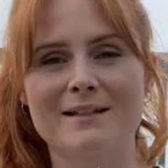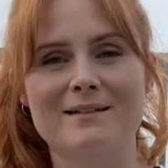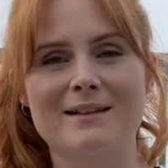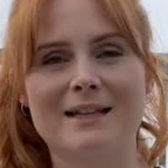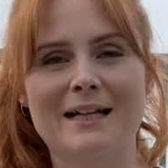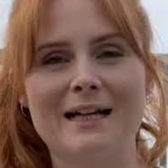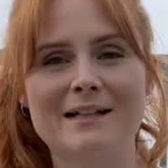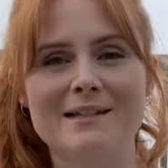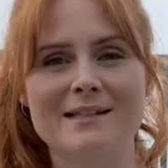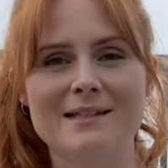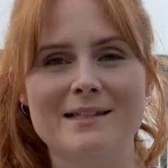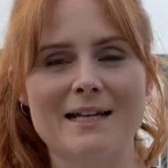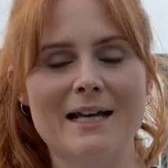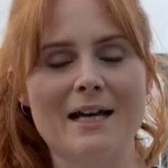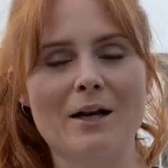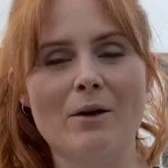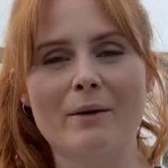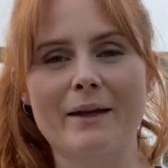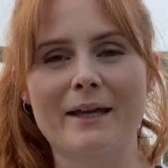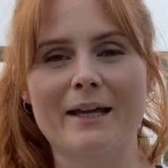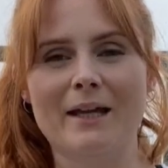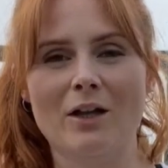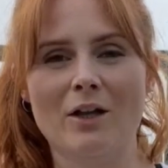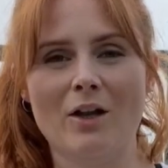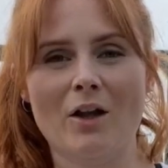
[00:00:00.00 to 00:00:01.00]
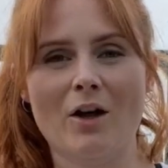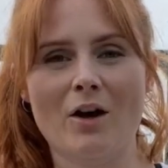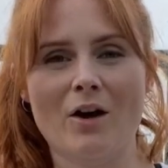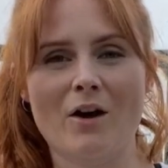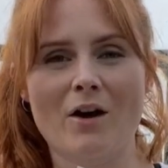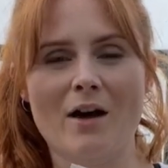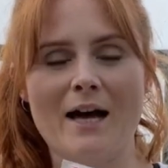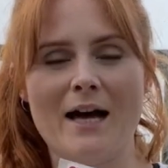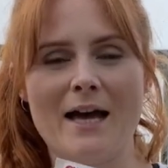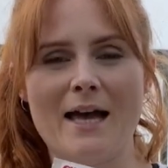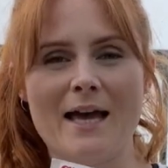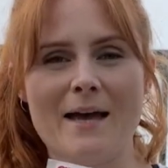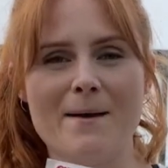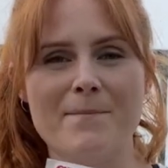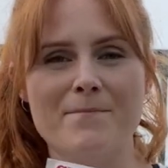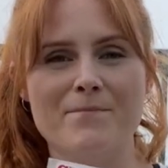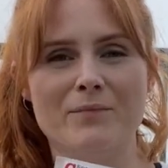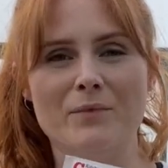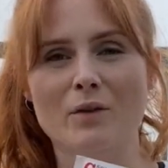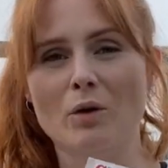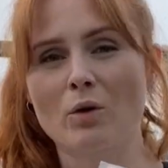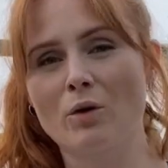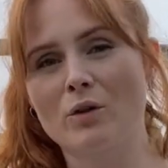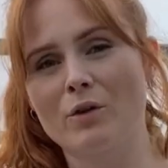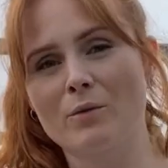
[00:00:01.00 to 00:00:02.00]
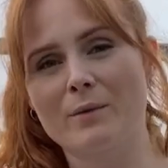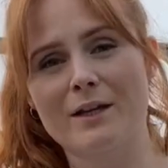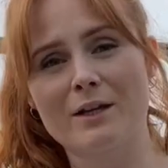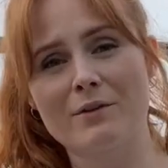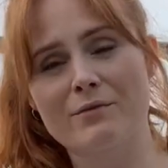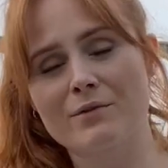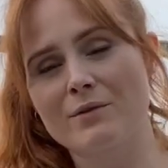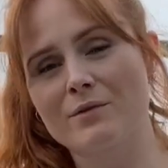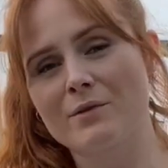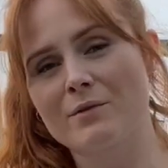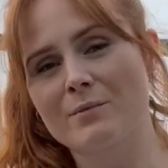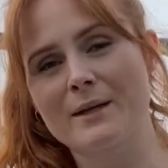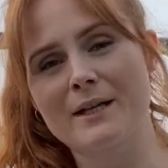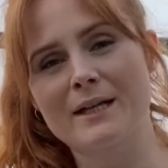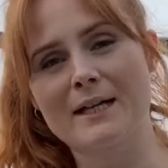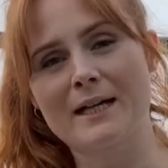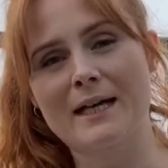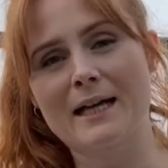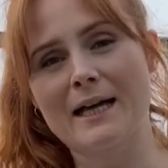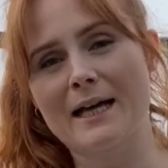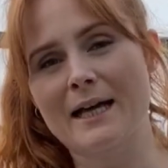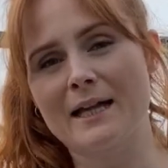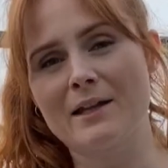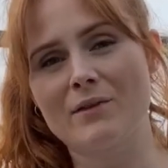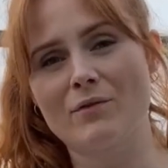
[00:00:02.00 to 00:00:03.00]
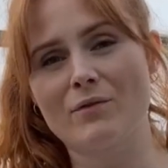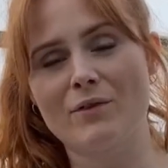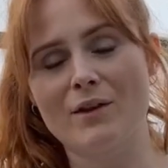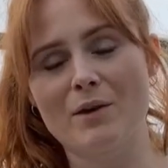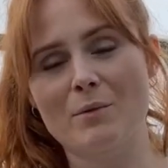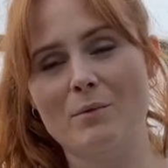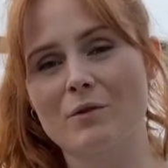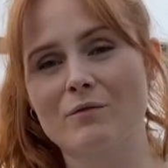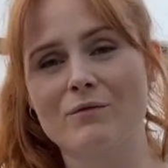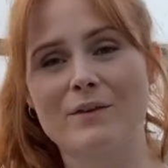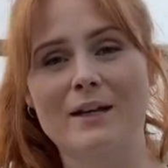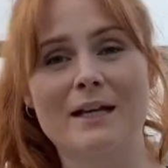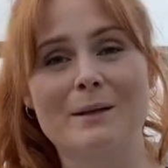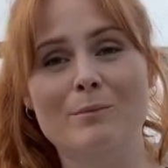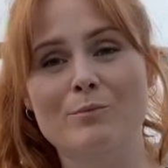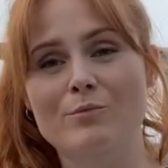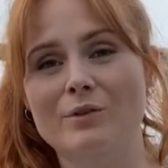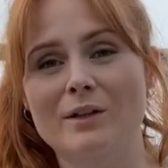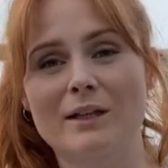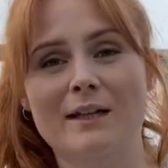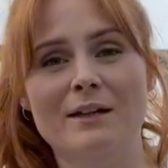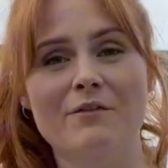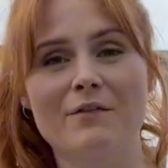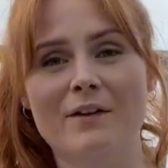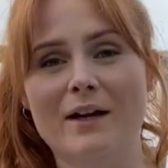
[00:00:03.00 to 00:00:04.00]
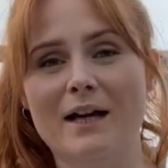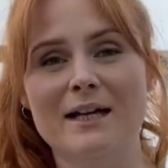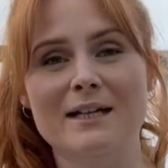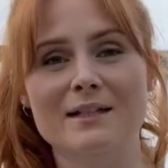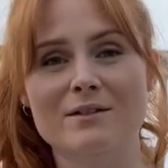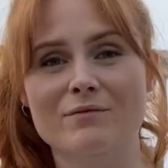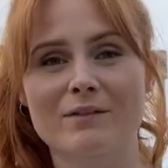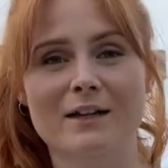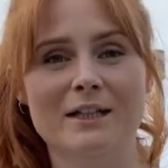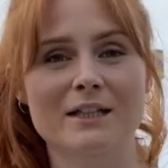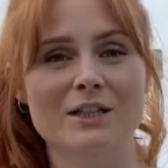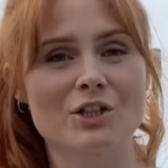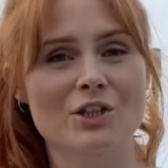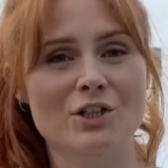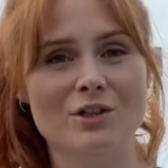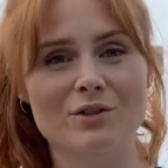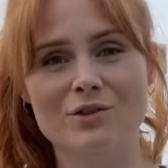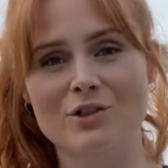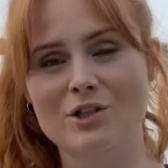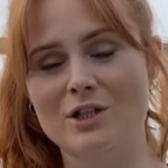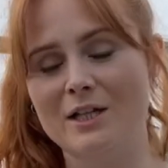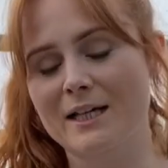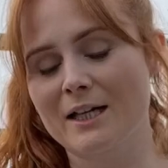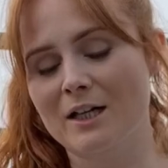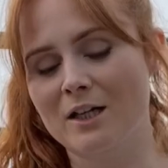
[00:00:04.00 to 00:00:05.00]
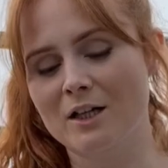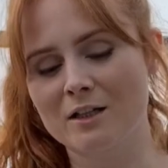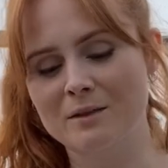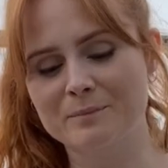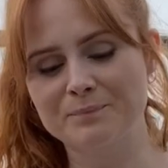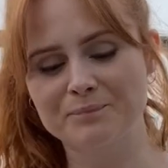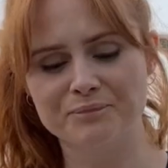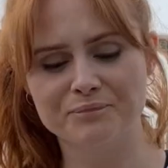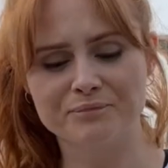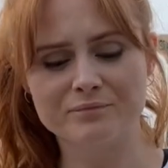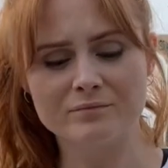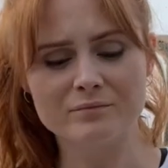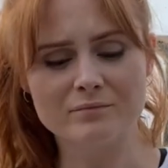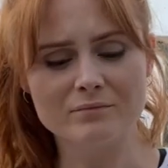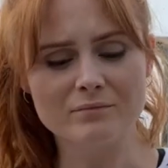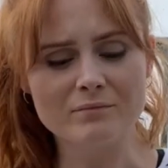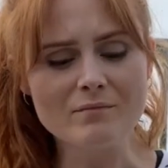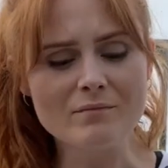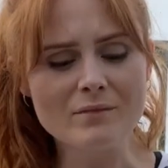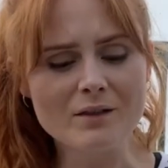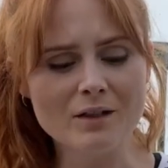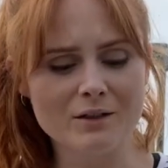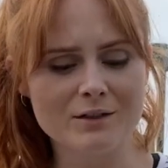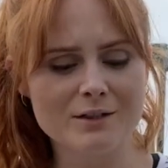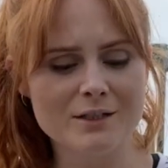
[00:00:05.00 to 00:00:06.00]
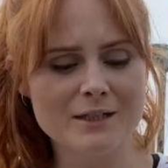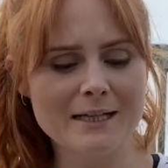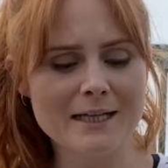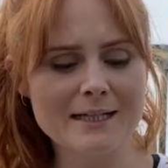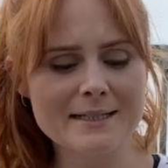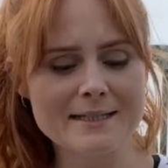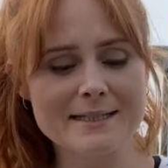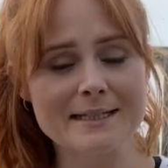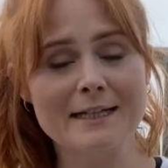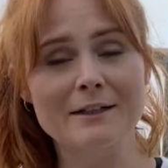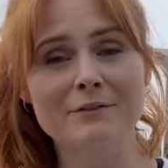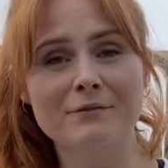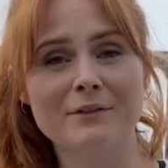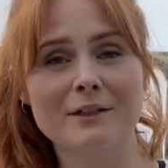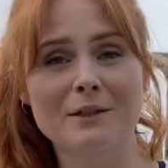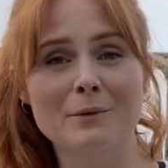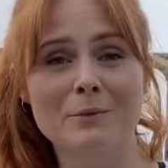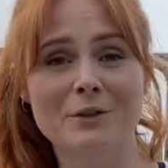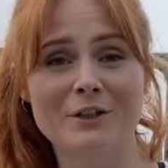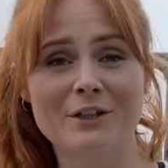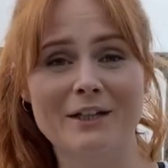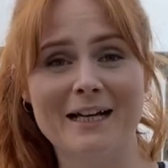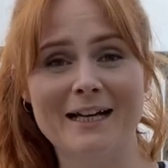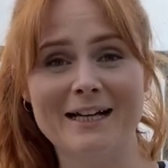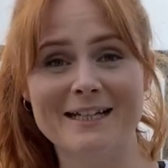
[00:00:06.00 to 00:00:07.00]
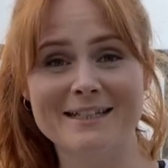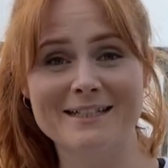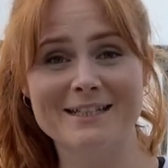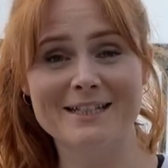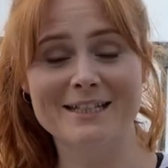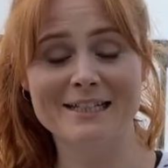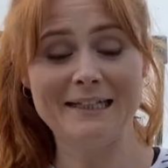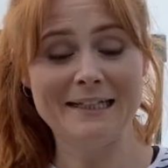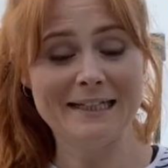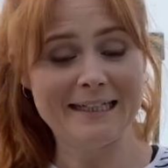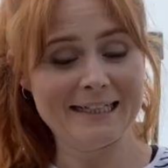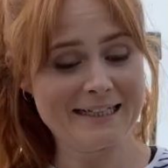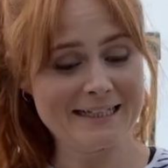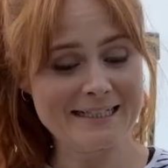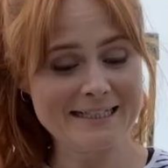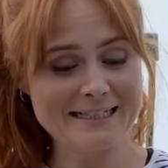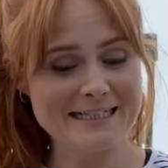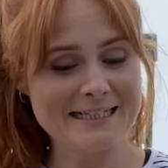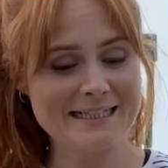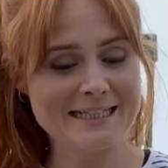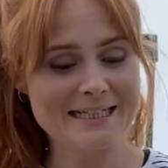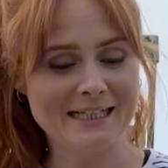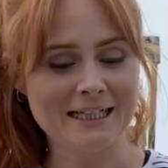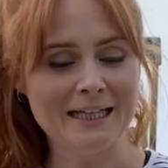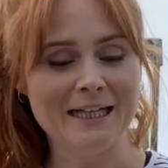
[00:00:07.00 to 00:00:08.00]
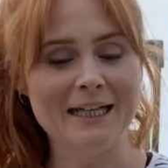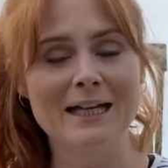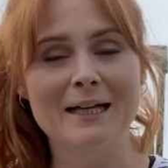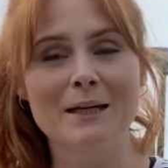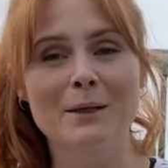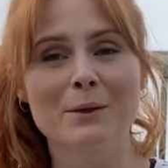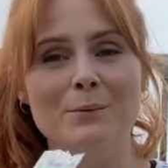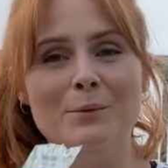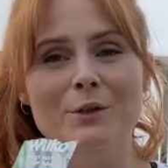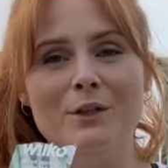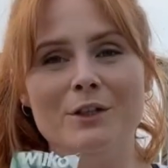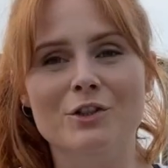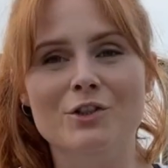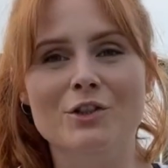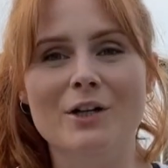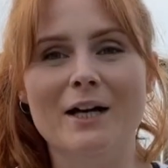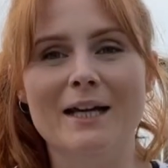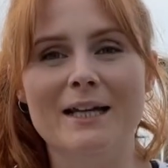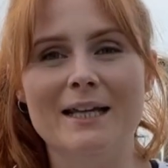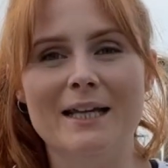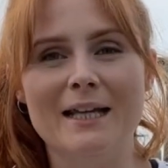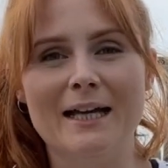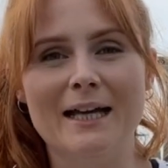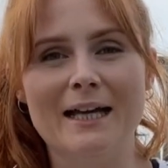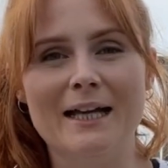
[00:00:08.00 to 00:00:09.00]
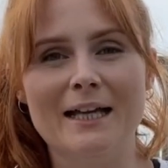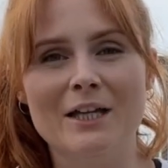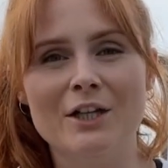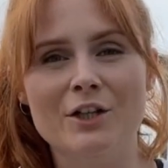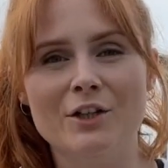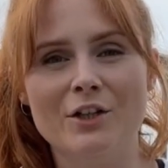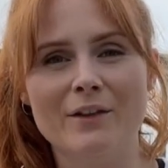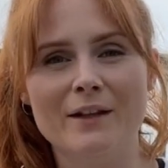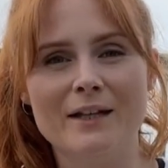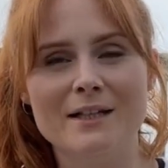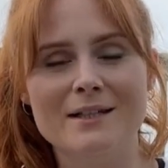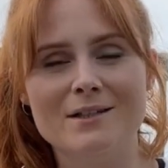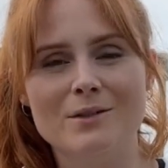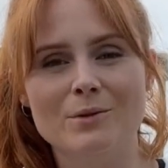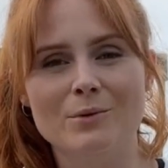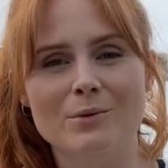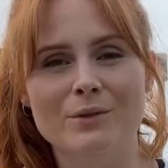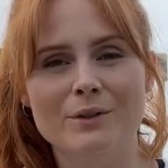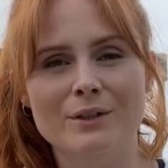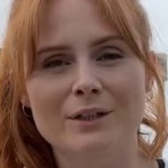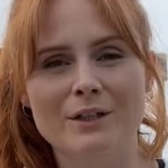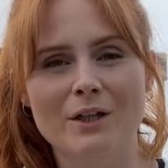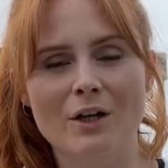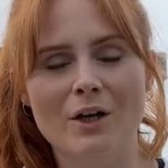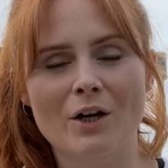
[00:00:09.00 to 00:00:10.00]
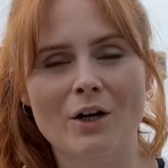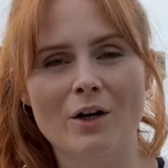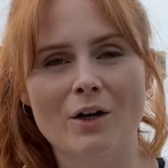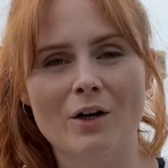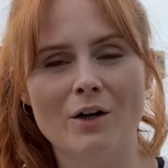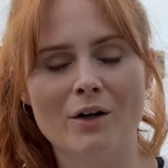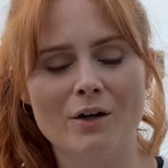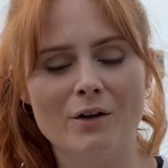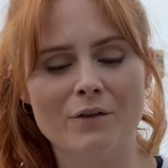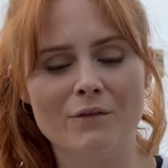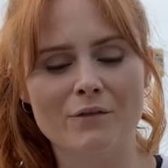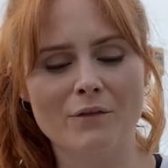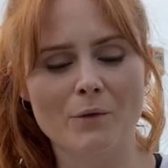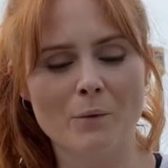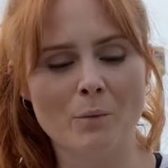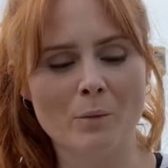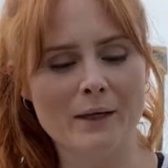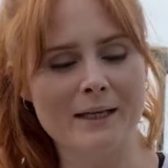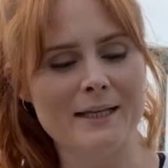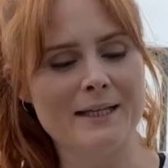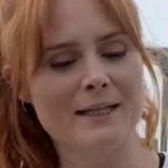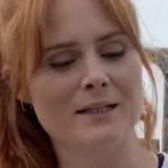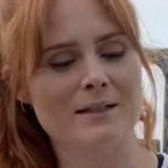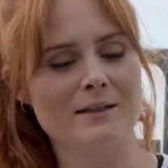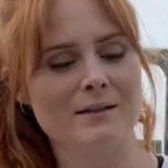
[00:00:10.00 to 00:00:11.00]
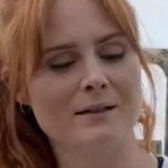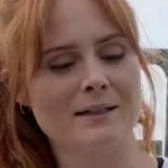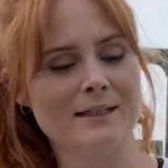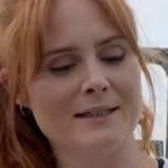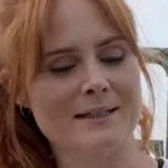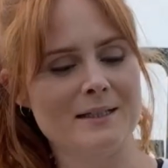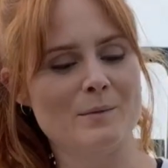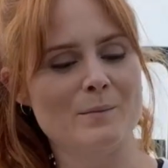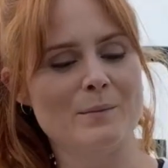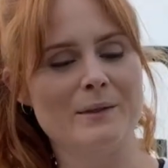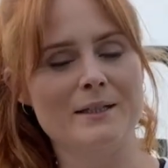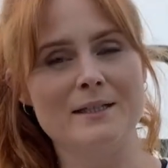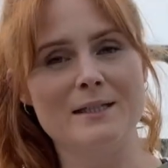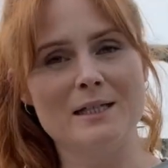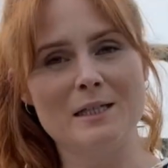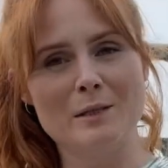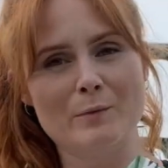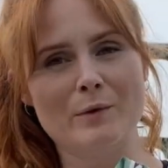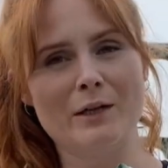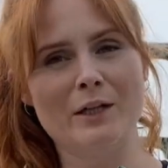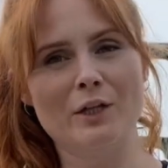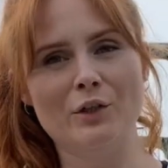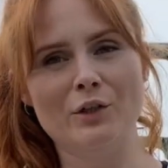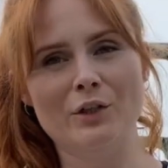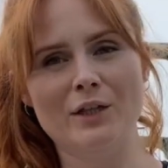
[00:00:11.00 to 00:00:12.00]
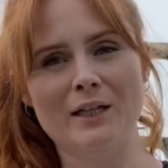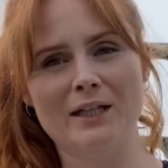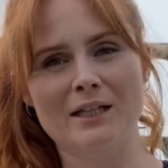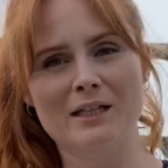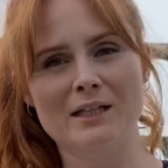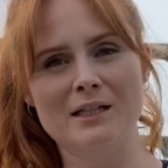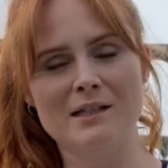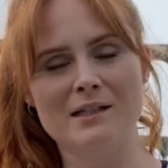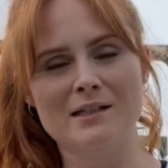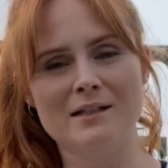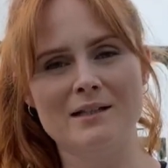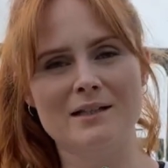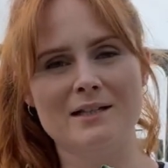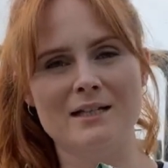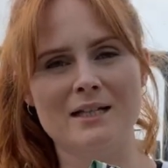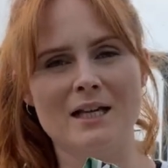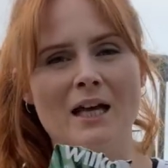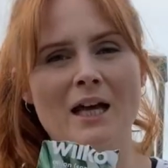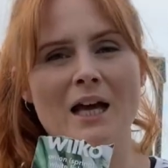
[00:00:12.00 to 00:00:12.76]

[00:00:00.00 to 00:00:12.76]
last year quite a lot, all the way through the winter, and they were really prolific, as radish usually are. So that's definitely one to add to the list. I'm going to try and get another sowing of white Lisbon spring onions.